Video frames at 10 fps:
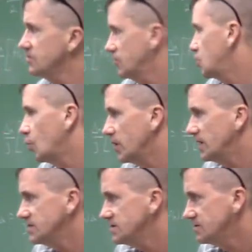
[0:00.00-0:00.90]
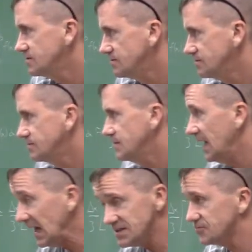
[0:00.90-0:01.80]
or recordings,
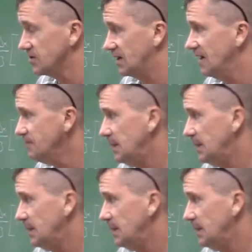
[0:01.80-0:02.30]
in actual life,